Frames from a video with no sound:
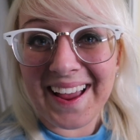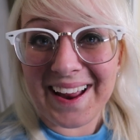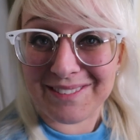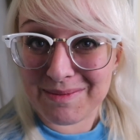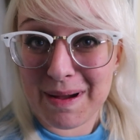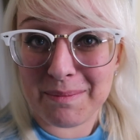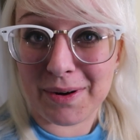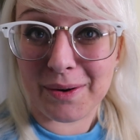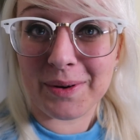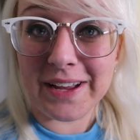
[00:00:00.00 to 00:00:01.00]
And
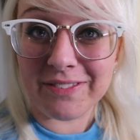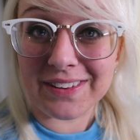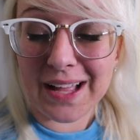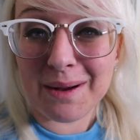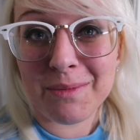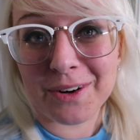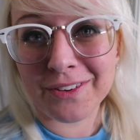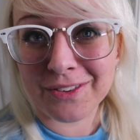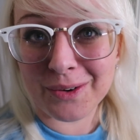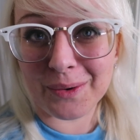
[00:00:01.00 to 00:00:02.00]
remember, we have a lot more
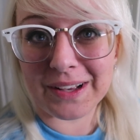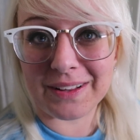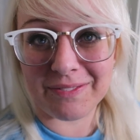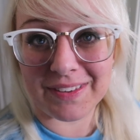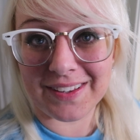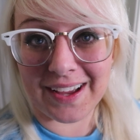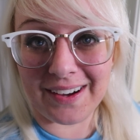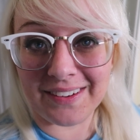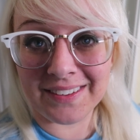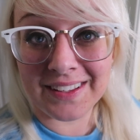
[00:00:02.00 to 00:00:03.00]
story left to
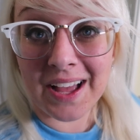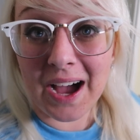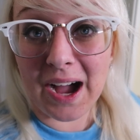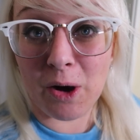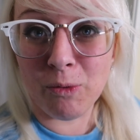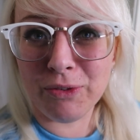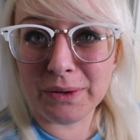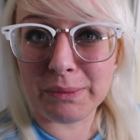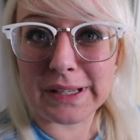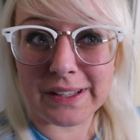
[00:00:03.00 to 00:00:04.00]
tell.
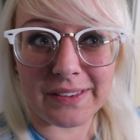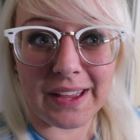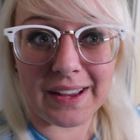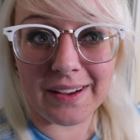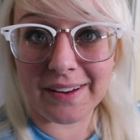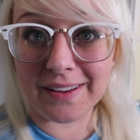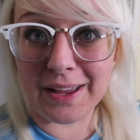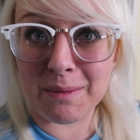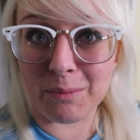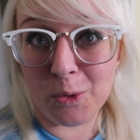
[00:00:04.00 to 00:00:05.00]
Hopefully we can like
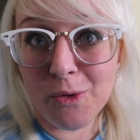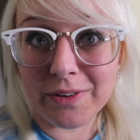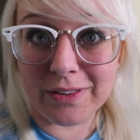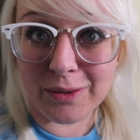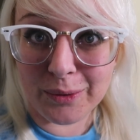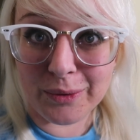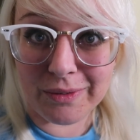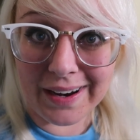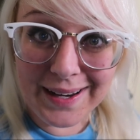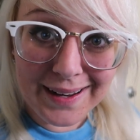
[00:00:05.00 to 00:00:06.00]
get moving soon,
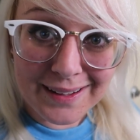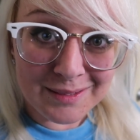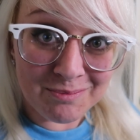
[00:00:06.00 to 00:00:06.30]
right?